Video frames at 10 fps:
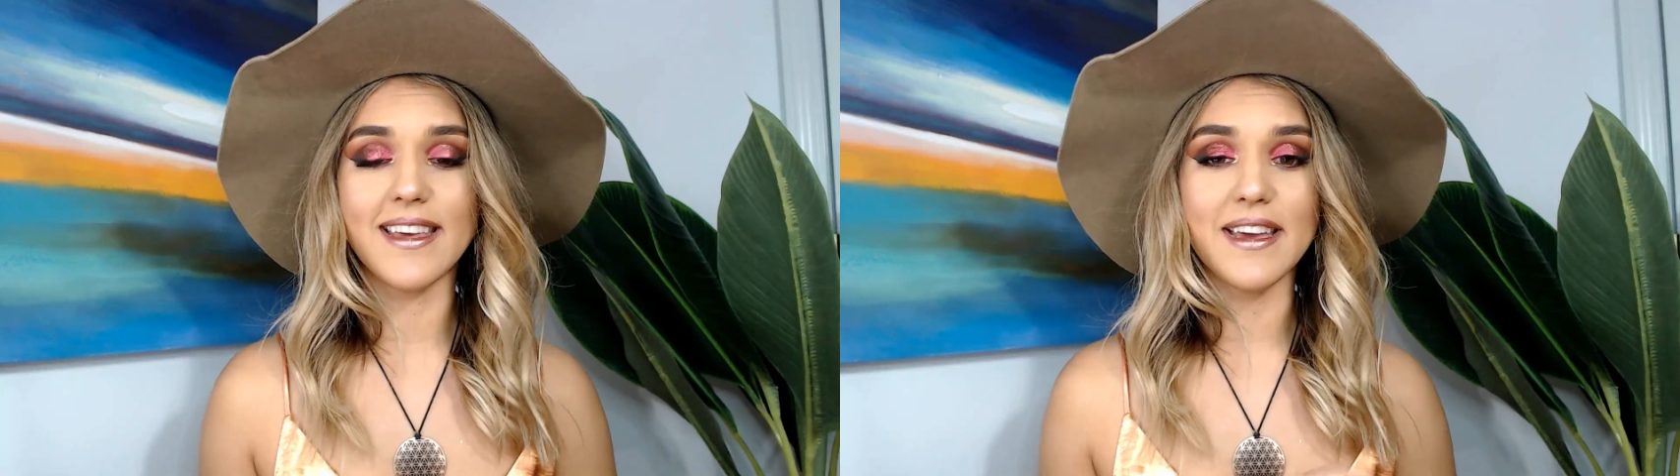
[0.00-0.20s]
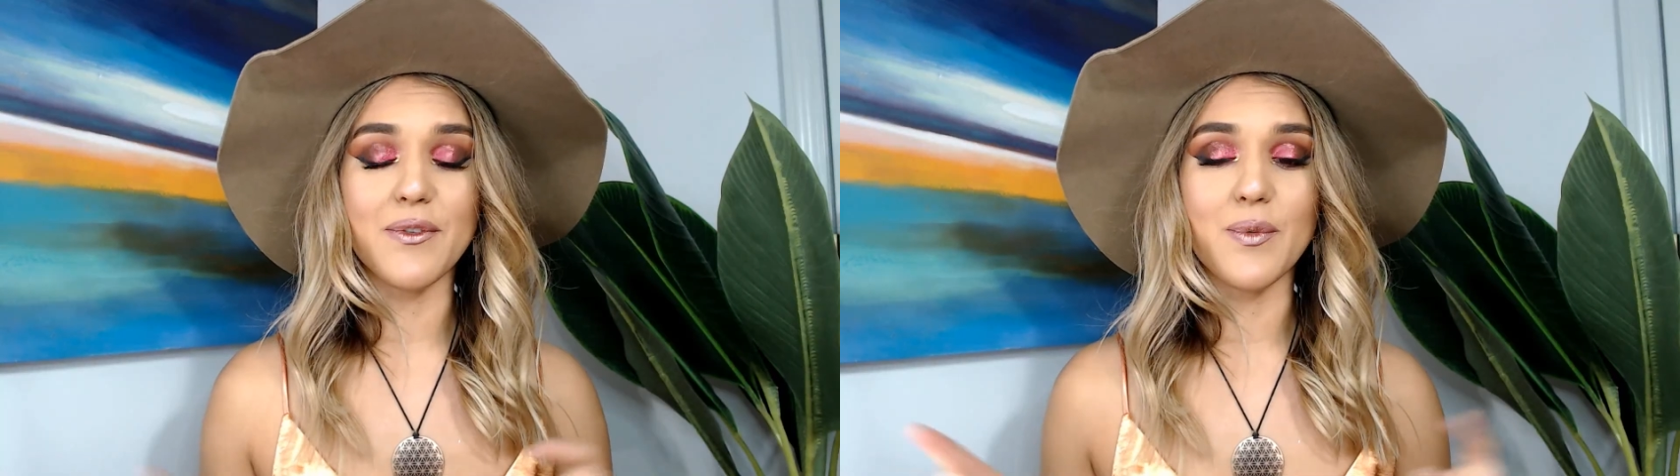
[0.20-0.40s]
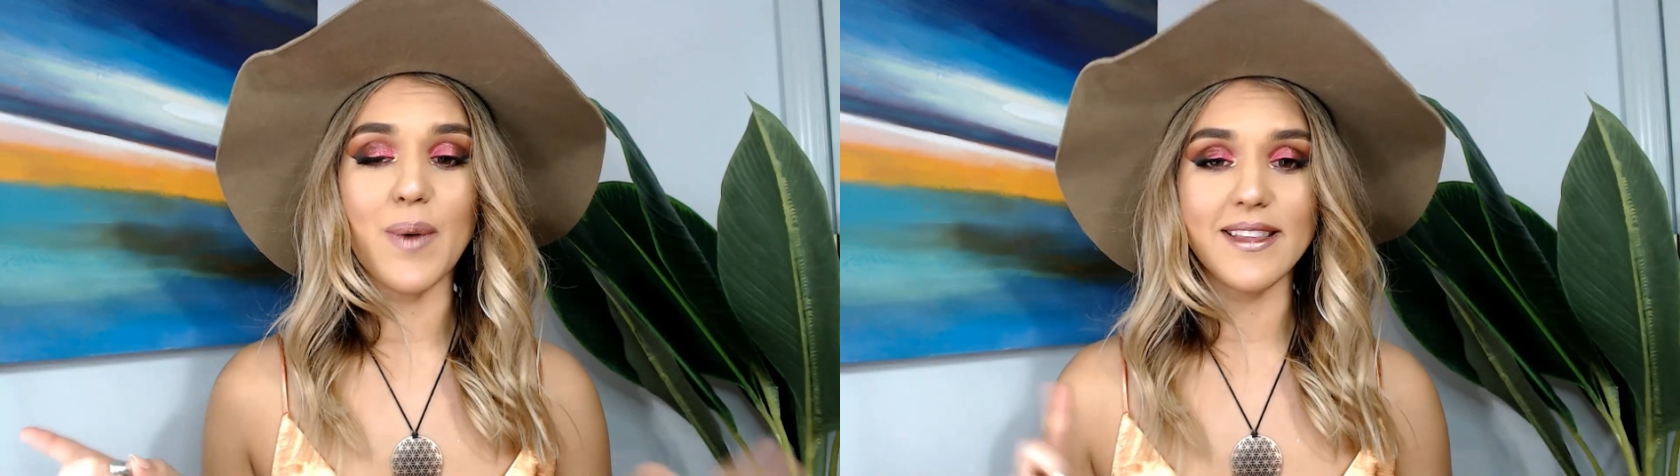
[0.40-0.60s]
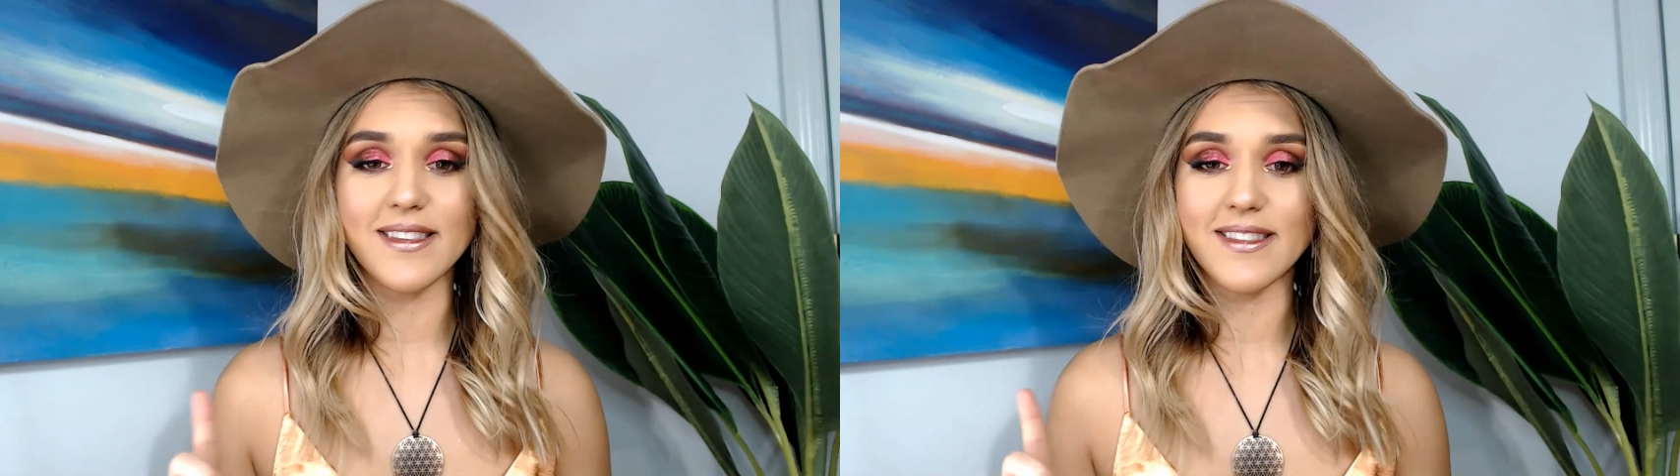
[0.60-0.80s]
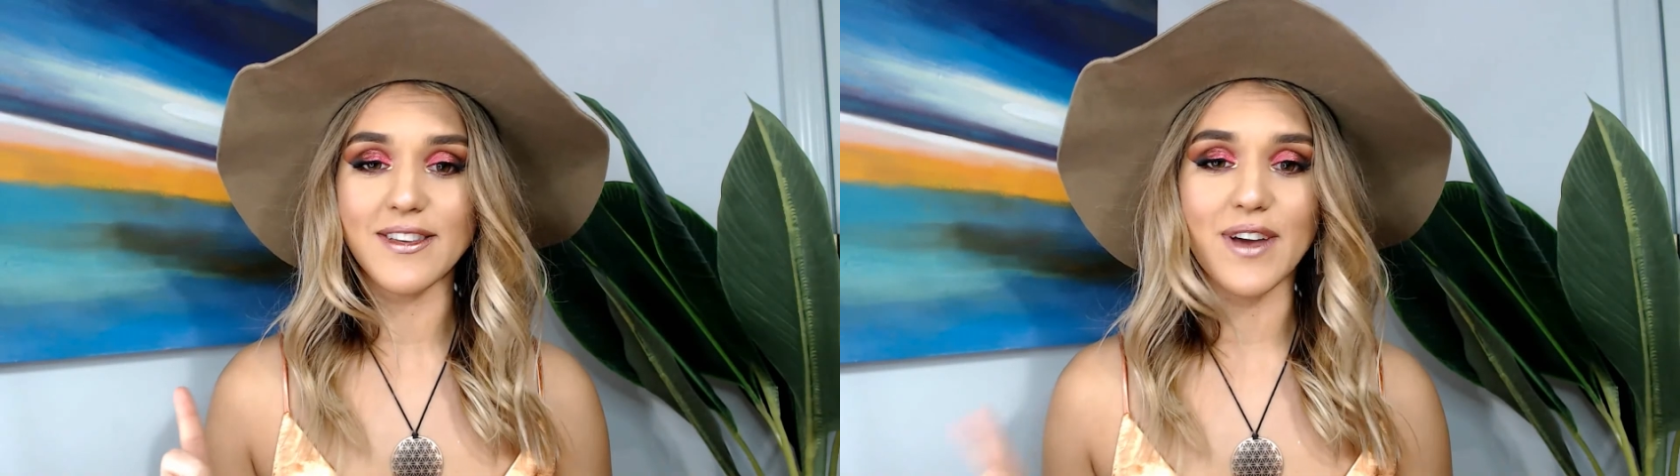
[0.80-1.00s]
can't wait to
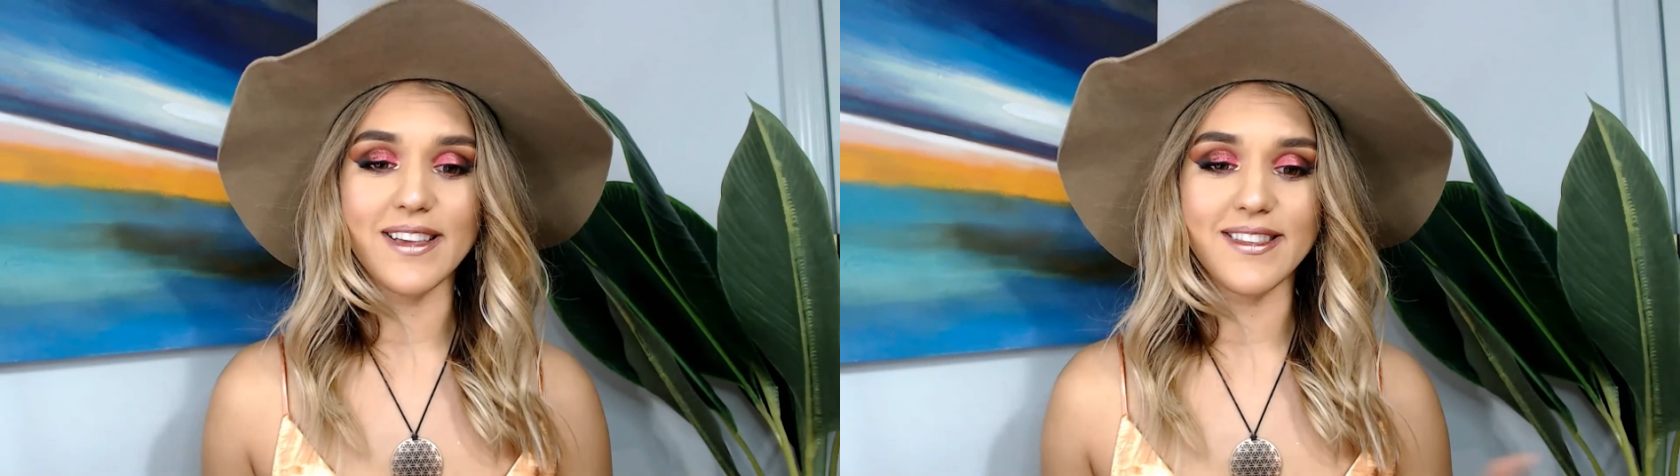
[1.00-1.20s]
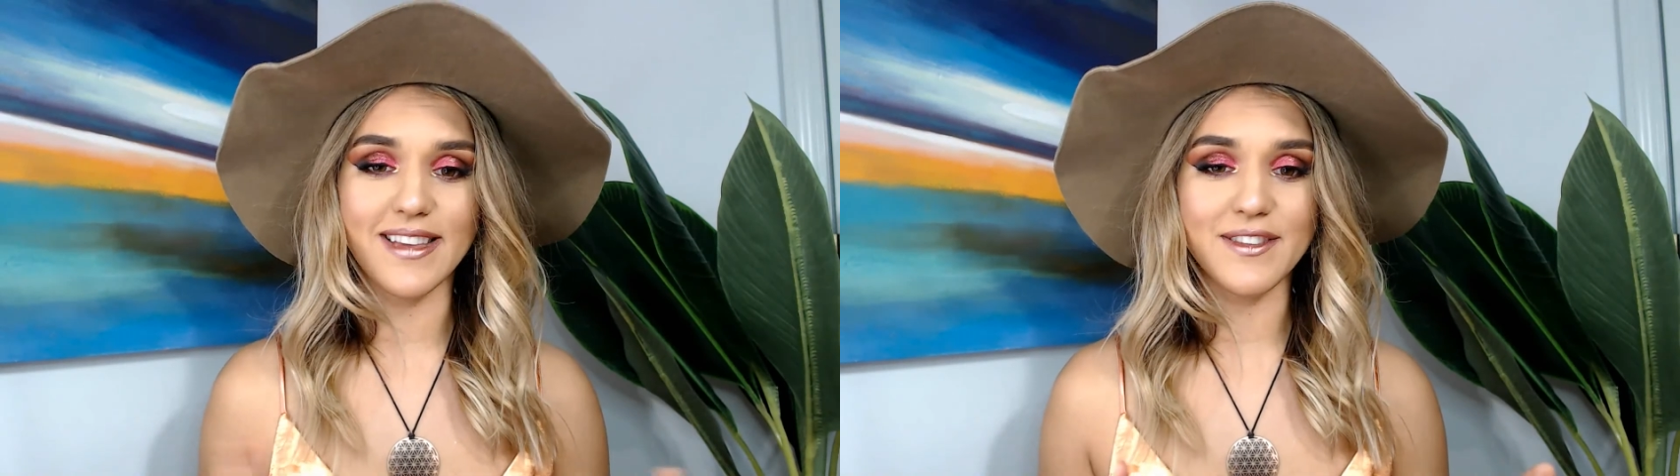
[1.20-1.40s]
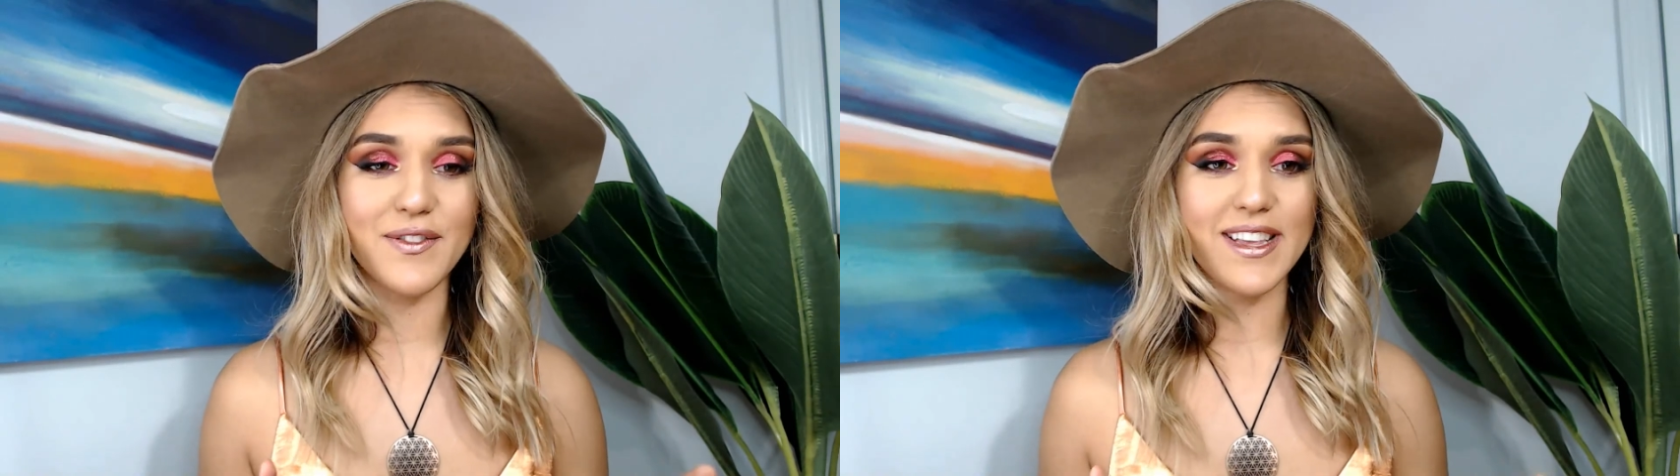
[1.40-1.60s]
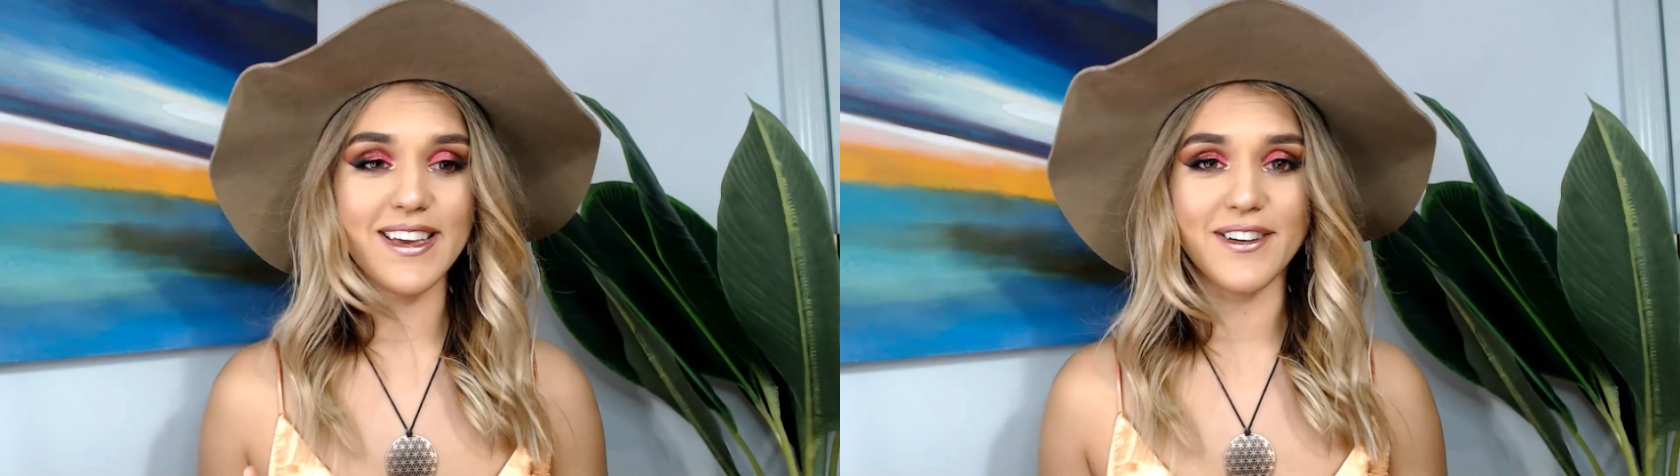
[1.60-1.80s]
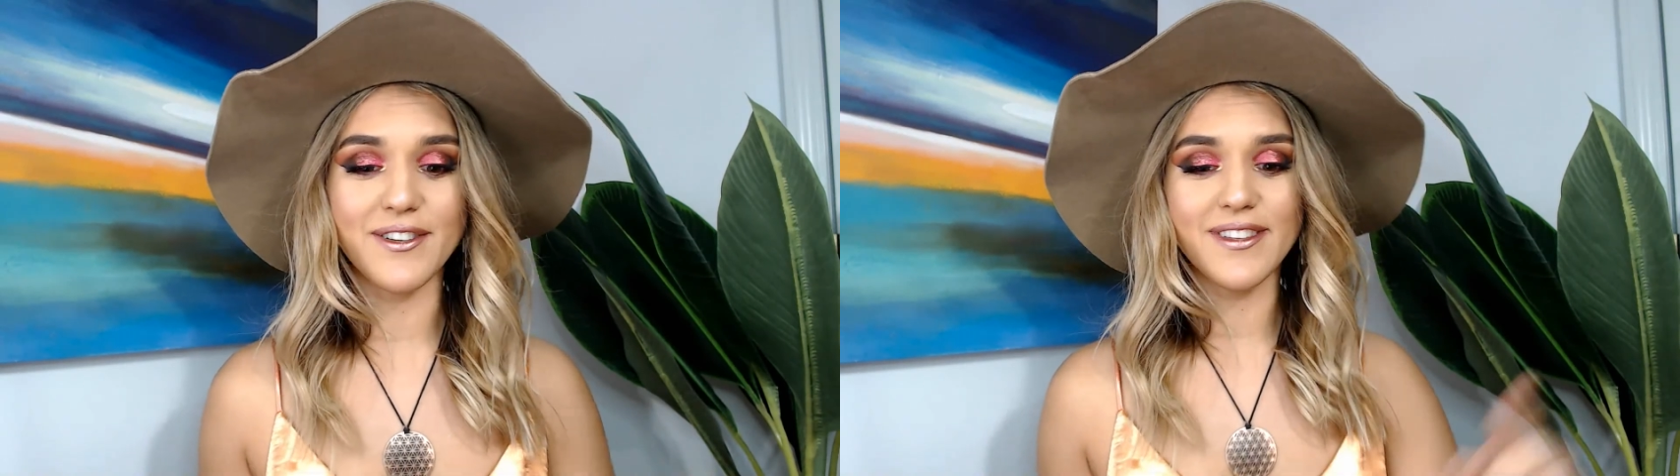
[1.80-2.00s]
see you guys next
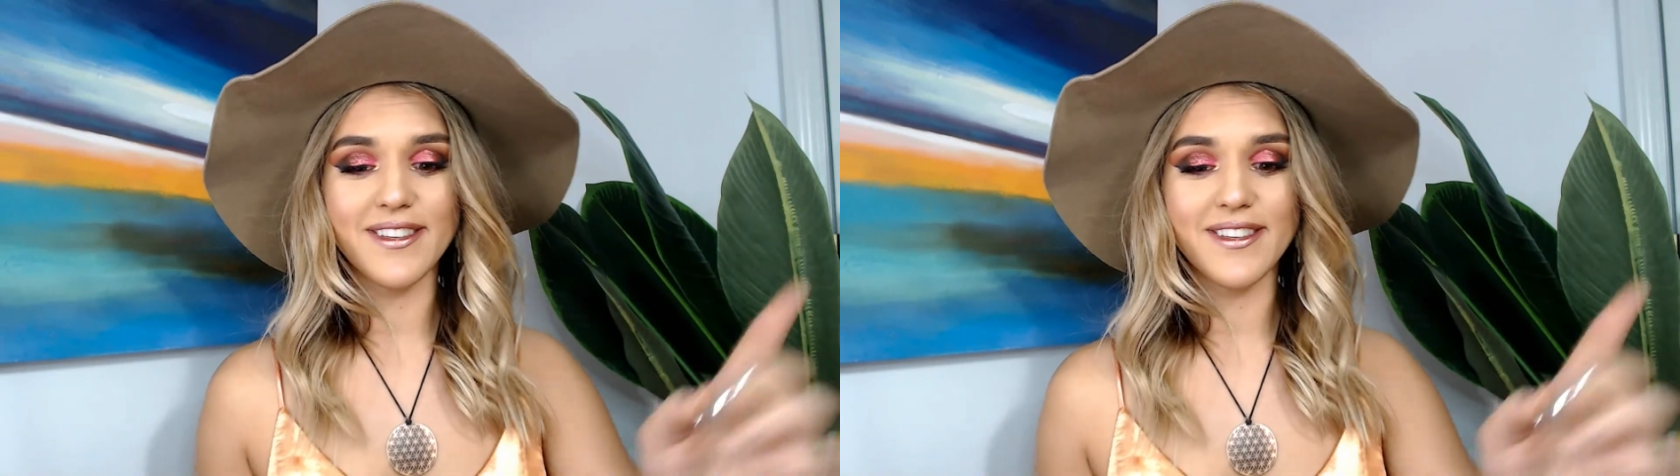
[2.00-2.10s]
video.